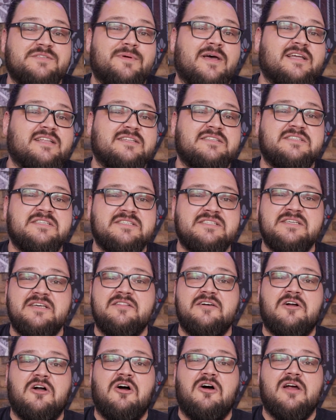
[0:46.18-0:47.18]
expecting to see
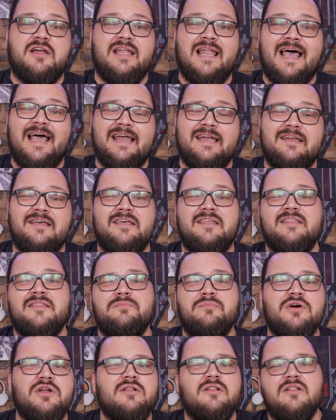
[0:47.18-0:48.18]
the card land in
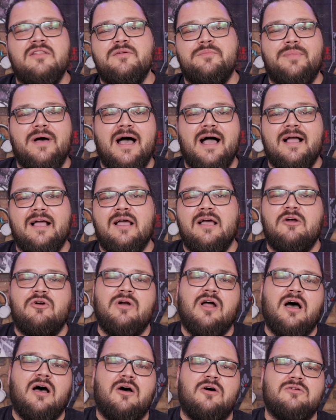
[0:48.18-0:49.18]
the middle of the pack
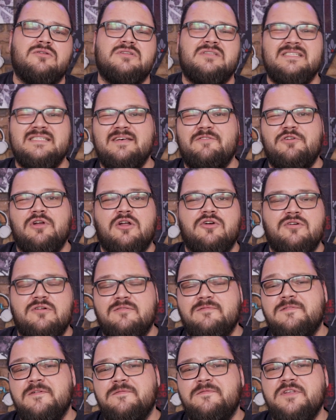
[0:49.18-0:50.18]
around
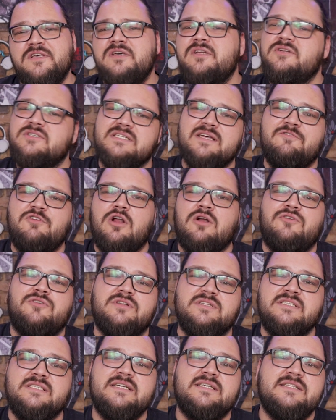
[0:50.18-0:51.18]
$750 to
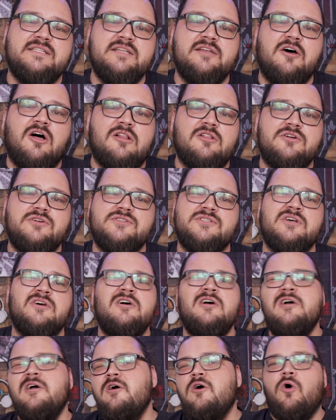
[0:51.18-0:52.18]
$760,
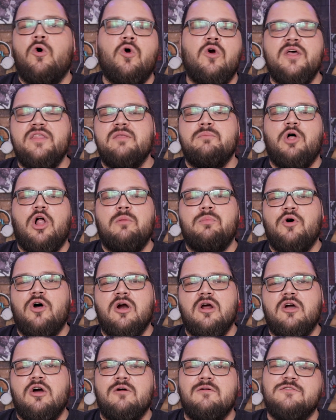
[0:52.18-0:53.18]
or in the
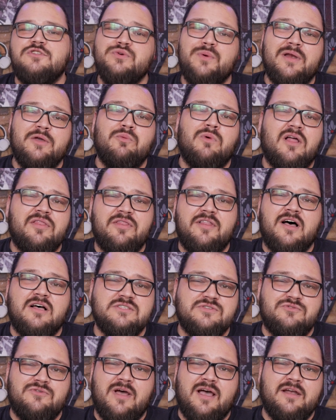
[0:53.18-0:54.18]
ballpark of
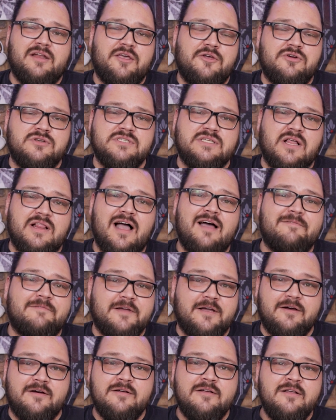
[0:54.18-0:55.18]
21,000 Rand here in South
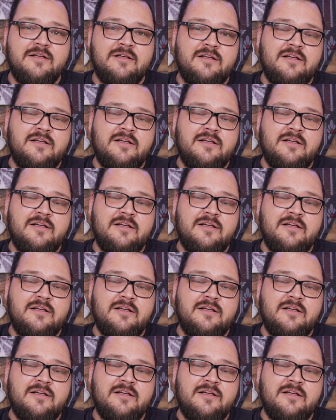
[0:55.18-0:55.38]
Africa.